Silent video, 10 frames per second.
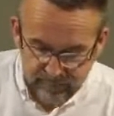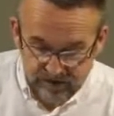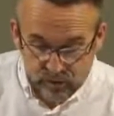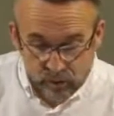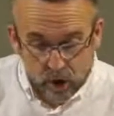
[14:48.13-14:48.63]

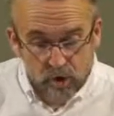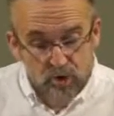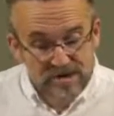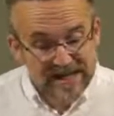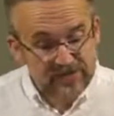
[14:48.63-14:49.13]
But to all
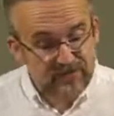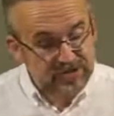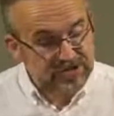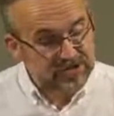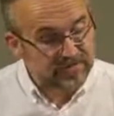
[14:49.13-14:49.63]
who did
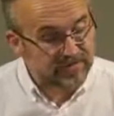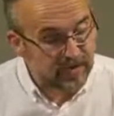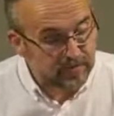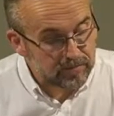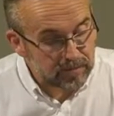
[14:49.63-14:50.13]
receive
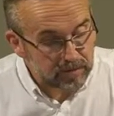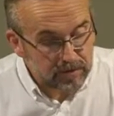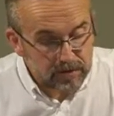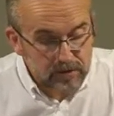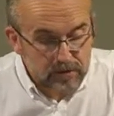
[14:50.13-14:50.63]
him,
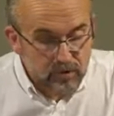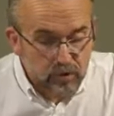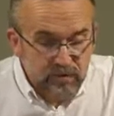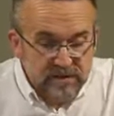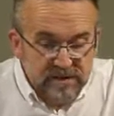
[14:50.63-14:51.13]

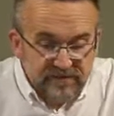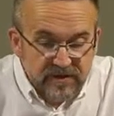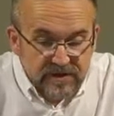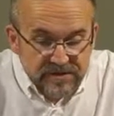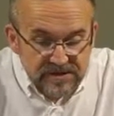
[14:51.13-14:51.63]
who
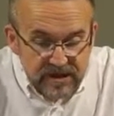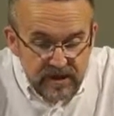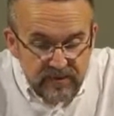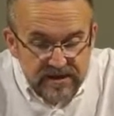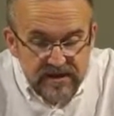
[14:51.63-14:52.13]
believed in his
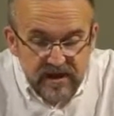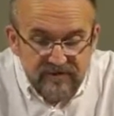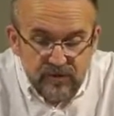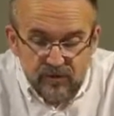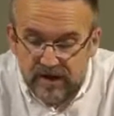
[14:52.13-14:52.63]
name, he
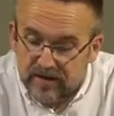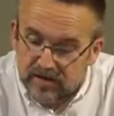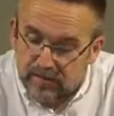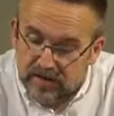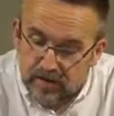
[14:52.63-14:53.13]
gave the
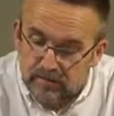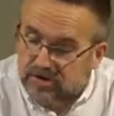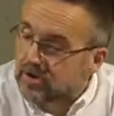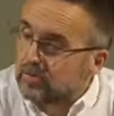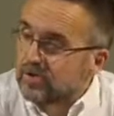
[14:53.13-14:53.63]
right to
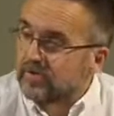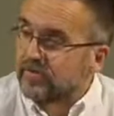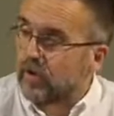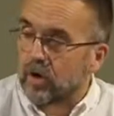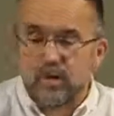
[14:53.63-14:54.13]
become children
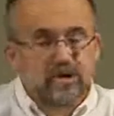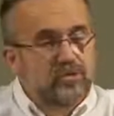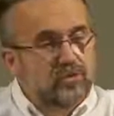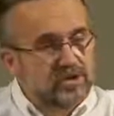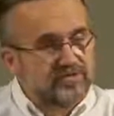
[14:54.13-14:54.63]
of God. I want you
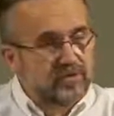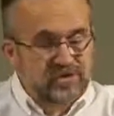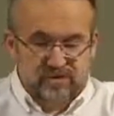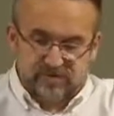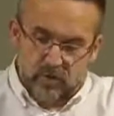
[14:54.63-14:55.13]
to notice,
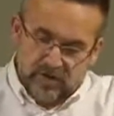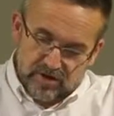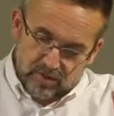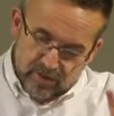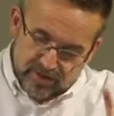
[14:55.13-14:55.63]
first of all,
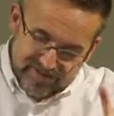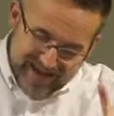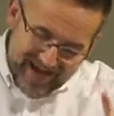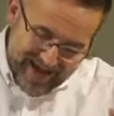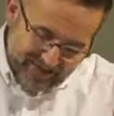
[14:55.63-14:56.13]
here, as we look at
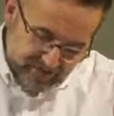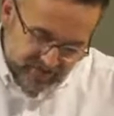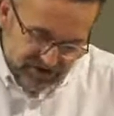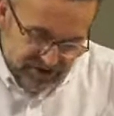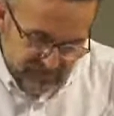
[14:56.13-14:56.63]
the act
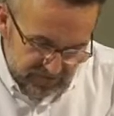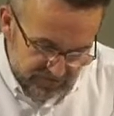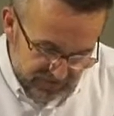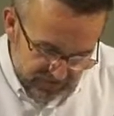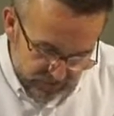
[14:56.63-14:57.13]
of
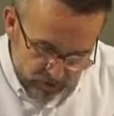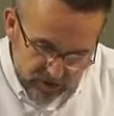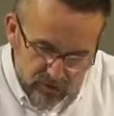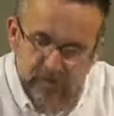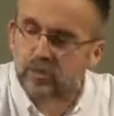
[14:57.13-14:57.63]
saving faith, I
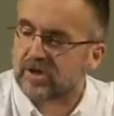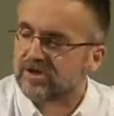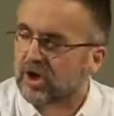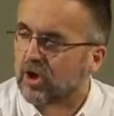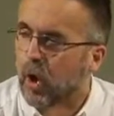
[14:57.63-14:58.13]
want you to
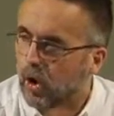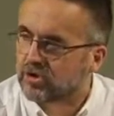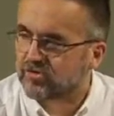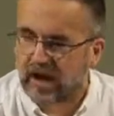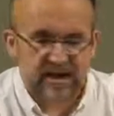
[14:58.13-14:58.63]
notice the
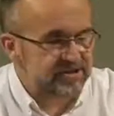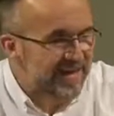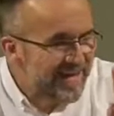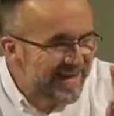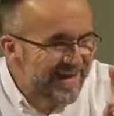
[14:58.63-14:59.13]

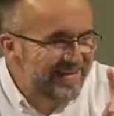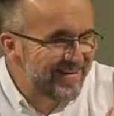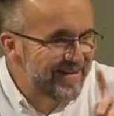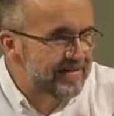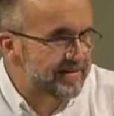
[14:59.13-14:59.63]
contrast
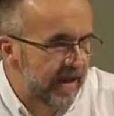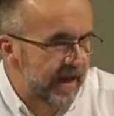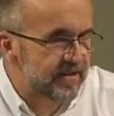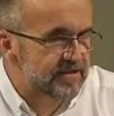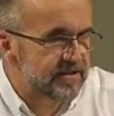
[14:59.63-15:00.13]
in this
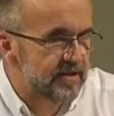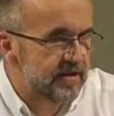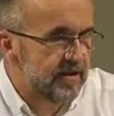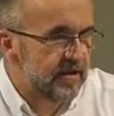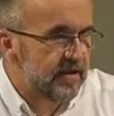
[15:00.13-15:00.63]
text.
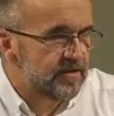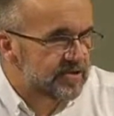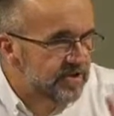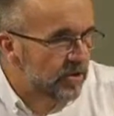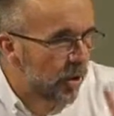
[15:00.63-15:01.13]

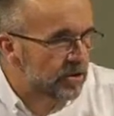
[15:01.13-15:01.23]
Do you see the